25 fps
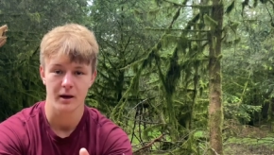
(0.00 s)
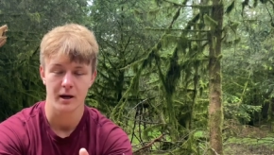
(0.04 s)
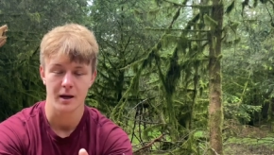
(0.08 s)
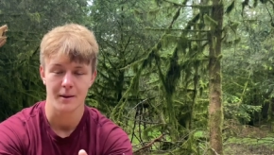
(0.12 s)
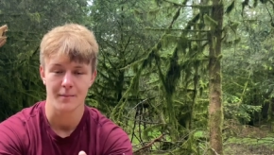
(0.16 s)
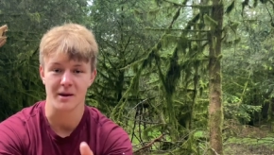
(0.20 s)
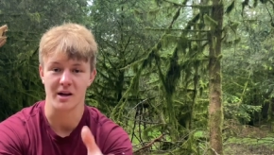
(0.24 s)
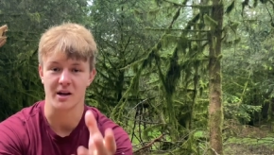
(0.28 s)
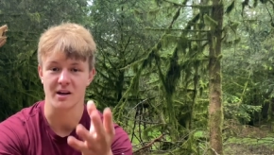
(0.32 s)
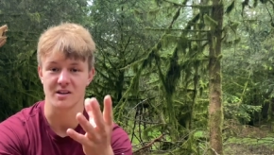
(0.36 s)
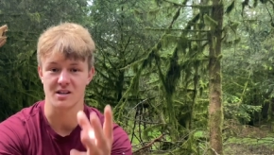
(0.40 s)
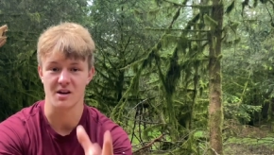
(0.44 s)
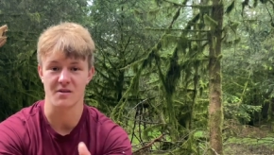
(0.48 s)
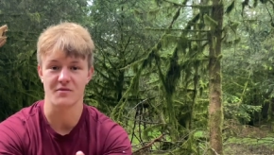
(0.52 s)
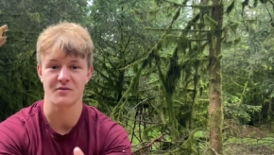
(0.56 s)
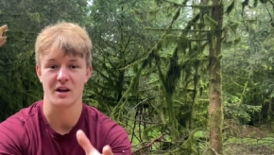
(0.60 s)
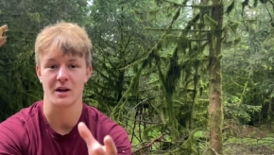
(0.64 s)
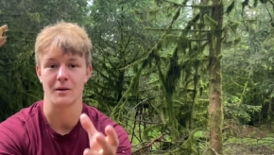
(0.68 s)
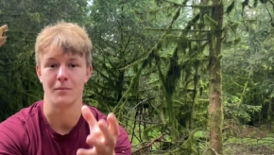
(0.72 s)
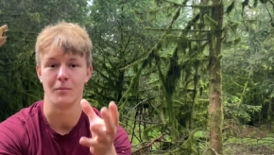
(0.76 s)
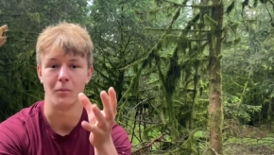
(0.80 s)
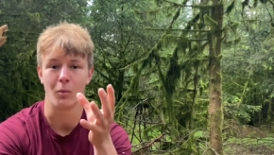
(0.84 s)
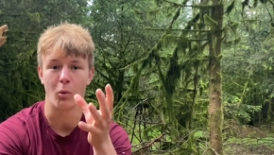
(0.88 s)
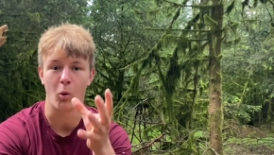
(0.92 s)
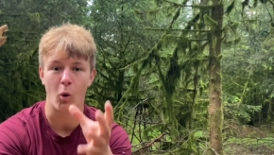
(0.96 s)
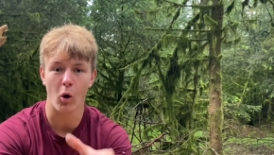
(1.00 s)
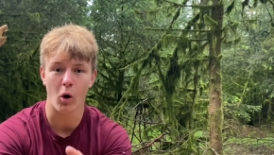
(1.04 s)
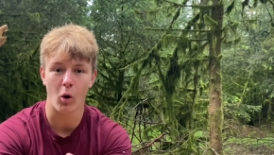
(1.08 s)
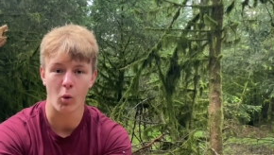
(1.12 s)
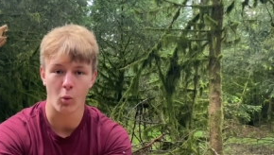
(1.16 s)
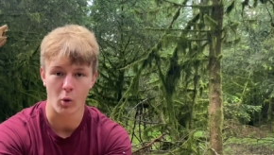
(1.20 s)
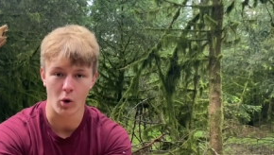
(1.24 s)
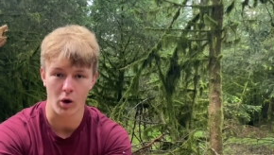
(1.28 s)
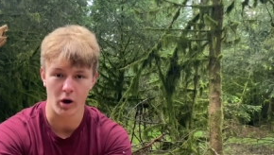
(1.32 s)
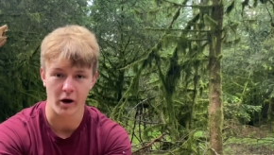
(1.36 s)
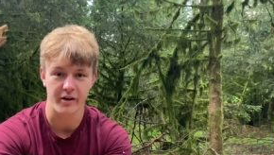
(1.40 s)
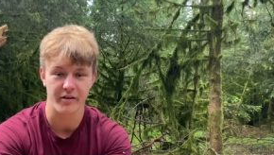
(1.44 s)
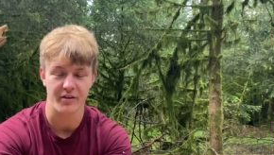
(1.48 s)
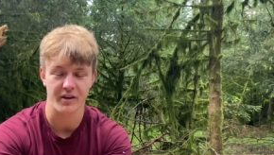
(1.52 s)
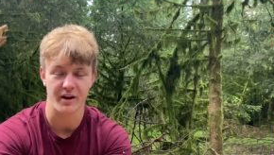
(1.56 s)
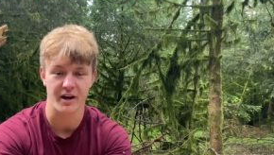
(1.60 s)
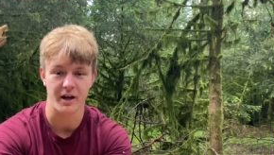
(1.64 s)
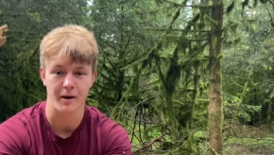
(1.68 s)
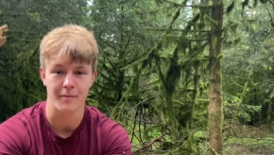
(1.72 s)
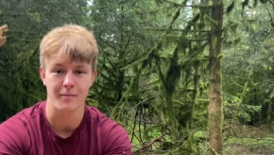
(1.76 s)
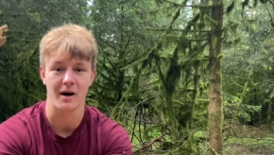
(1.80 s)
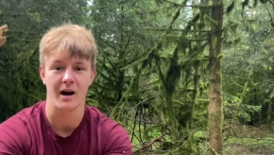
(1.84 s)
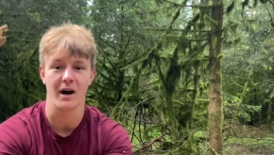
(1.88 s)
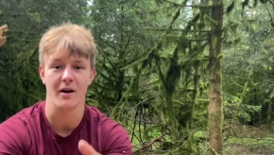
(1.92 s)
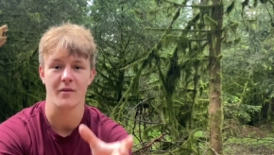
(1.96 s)
because I've done more work than
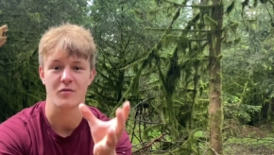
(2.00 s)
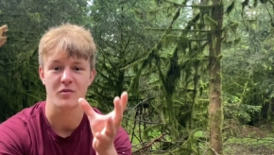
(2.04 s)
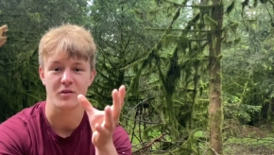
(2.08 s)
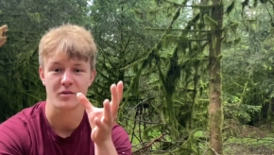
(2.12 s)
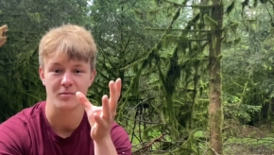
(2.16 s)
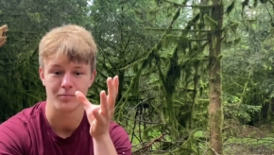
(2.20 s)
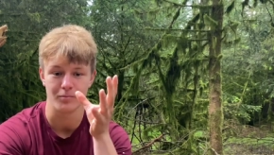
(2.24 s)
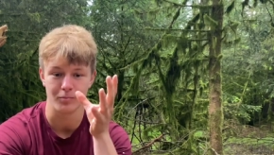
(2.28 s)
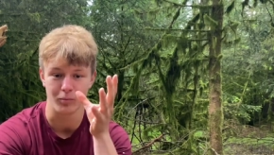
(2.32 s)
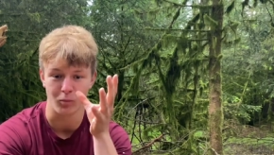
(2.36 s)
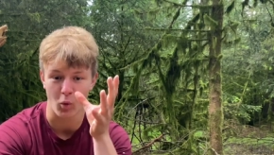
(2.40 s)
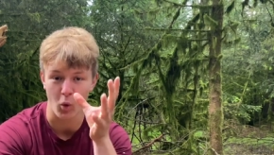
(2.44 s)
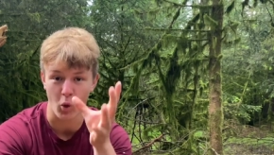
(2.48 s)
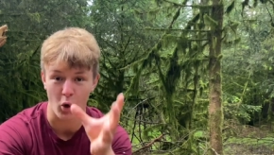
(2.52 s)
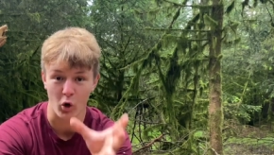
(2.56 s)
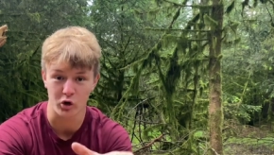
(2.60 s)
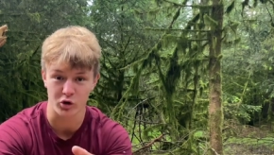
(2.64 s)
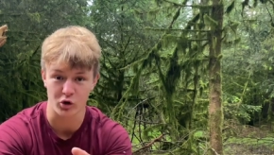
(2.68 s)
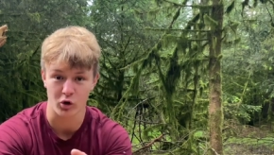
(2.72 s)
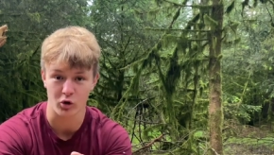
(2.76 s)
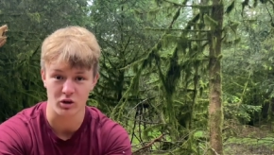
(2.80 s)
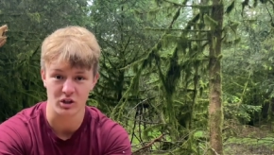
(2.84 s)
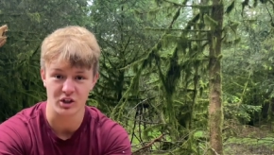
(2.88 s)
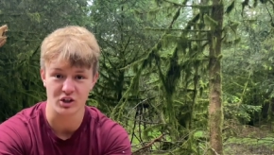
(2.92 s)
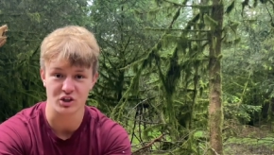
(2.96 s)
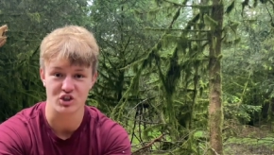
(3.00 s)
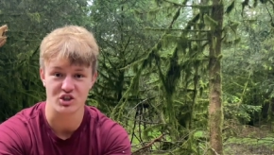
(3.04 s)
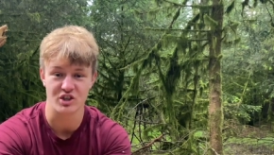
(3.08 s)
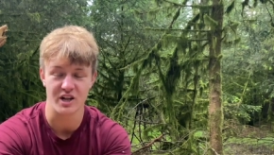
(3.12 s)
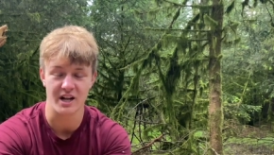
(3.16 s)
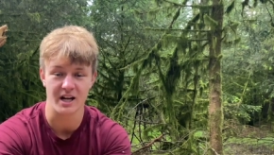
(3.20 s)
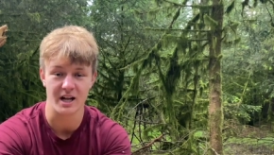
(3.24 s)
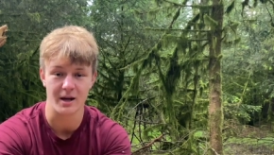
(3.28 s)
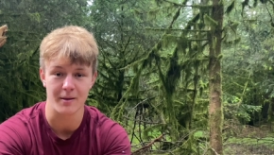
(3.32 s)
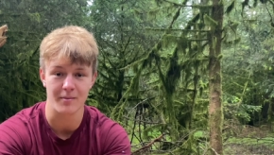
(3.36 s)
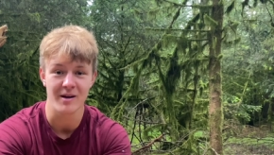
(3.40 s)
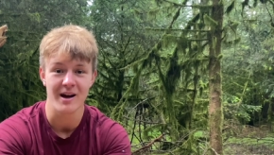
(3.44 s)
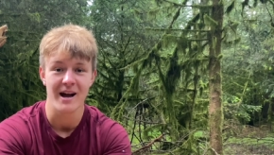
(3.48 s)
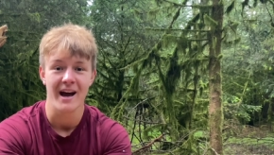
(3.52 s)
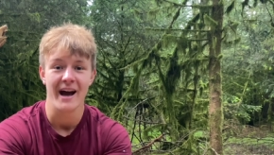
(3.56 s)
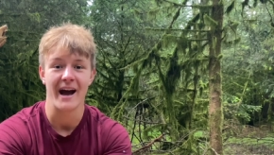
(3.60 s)
him, I have more knowledge than him,